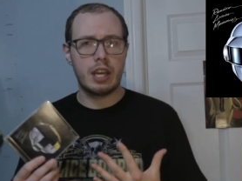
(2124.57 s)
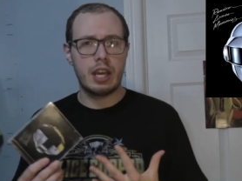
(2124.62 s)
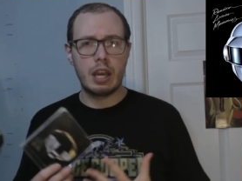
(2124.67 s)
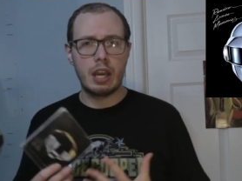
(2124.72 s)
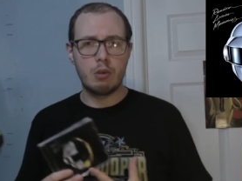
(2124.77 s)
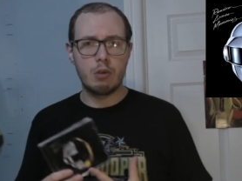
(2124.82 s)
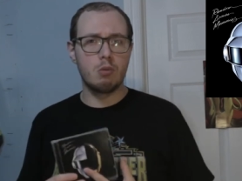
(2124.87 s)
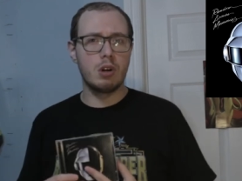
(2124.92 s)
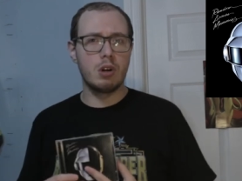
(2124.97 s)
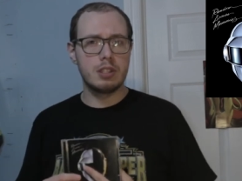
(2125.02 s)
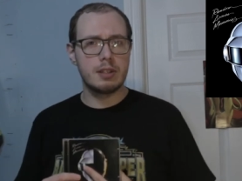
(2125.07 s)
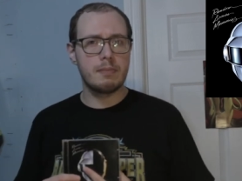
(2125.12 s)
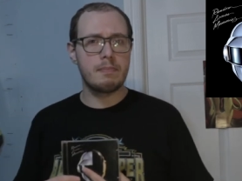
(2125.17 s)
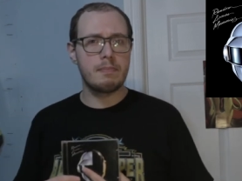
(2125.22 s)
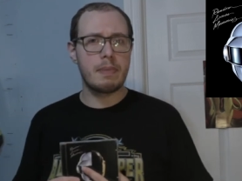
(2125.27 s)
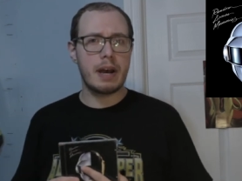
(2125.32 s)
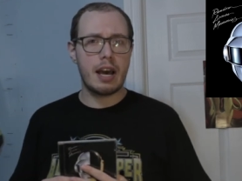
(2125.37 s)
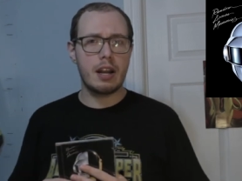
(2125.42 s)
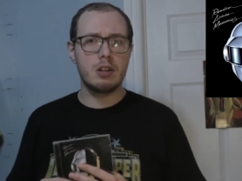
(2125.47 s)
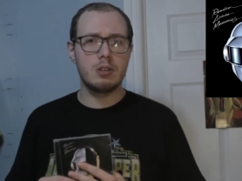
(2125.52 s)
it was a
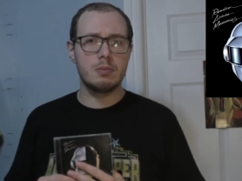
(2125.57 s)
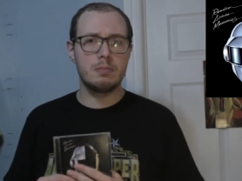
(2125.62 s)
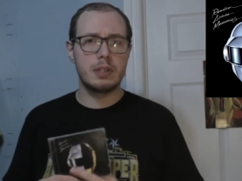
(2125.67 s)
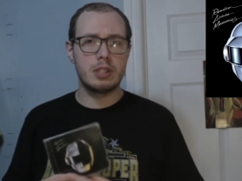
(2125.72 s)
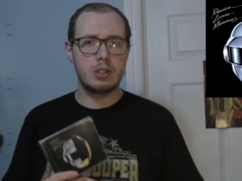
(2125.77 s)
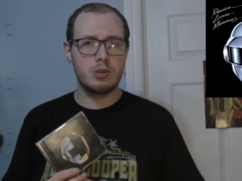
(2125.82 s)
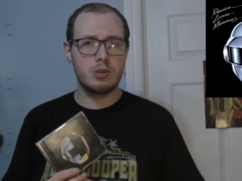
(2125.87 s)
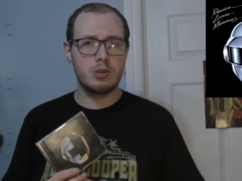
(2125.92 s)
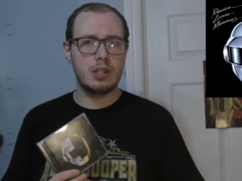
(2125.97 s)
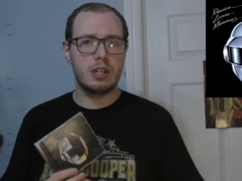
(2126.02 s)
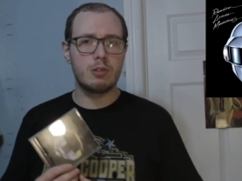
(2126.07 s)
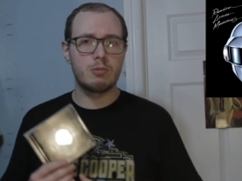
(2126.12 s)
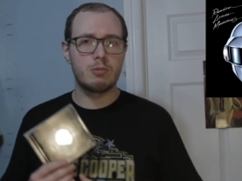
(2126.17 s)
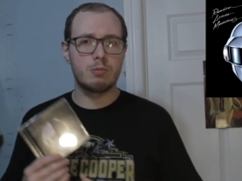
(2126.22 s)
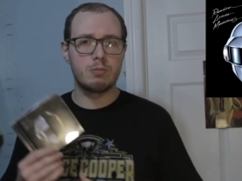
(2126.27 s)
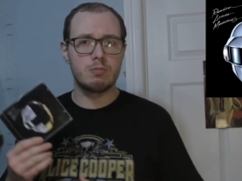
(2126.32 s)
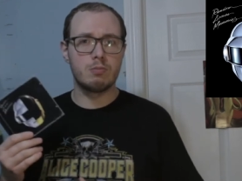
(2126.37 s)
battle between